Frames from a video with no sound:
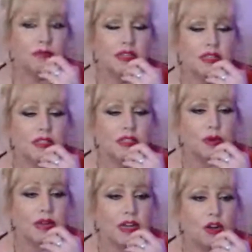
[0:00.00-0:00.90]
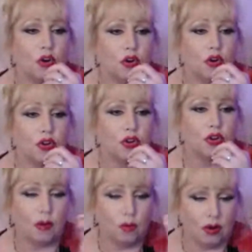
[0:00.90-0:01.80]
zone in on that
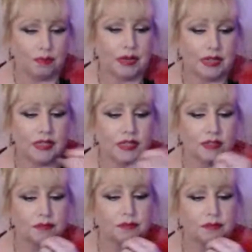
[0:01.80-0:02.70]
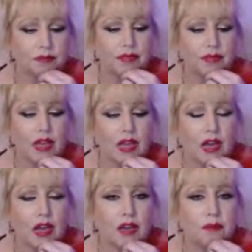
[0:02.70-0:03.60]
one person.
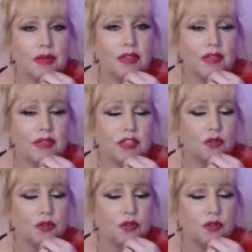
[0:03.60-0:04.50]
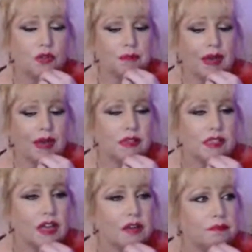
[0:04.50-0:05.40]
They're talking about
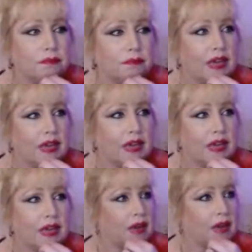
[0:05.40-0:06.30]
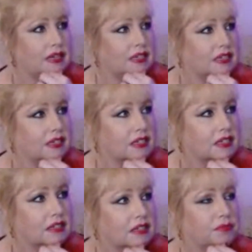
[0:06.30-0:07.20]
being independent,
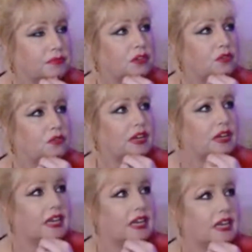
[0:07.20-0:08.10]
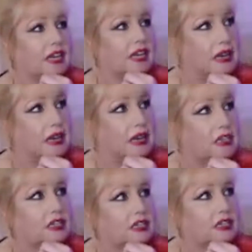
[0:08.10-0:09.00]
feeling independent.
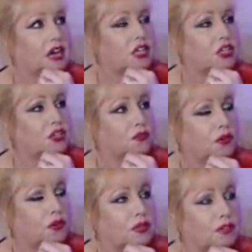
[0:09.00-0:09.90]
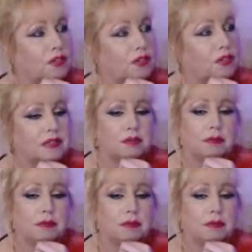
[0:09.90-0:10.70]
I do feel as if there's going to be a